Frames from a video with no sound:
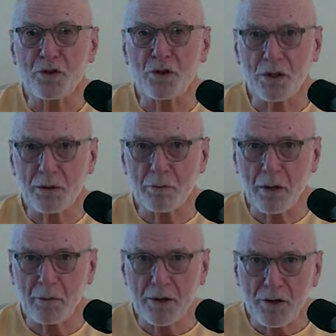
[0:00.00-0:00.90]

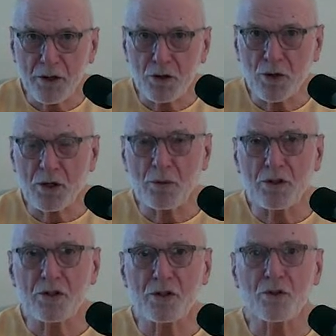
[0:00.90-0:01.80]
the period during
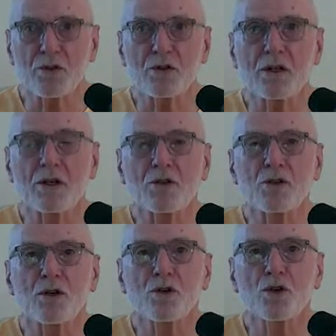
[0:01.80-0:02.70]
which this
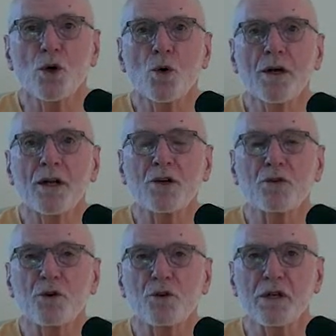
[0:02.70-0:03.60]
show in its
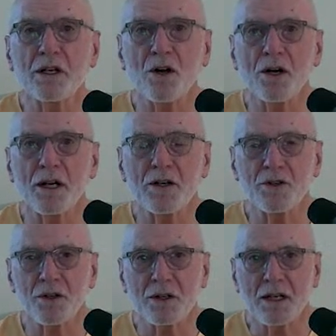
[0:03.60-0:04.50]
first
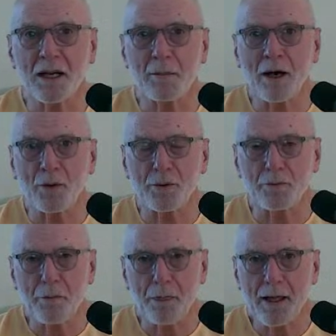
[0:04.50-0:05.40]
incarnation came out.
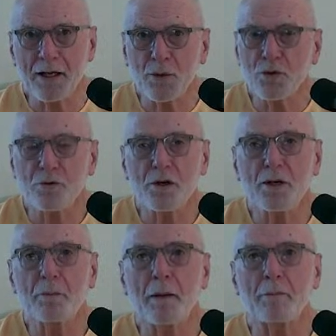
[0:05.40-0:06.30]
And it was a
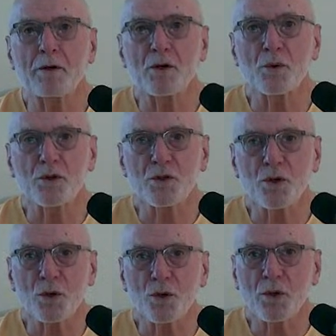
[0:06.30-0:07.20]
very popular quiz
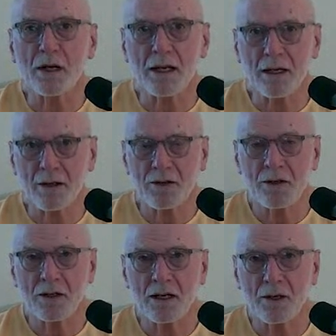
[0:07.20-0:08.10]
show, and
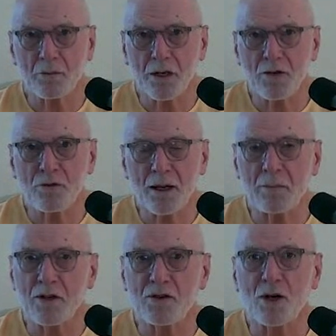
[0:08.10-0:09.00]
like many
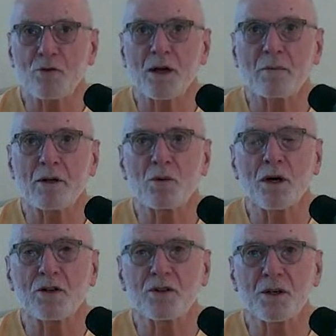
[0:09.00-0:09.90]
families, our family
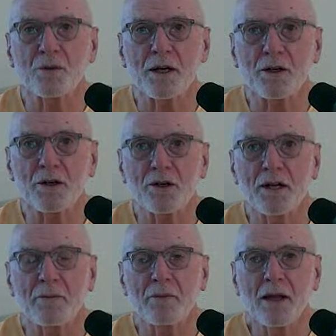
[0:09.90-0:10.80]
watched it regularly.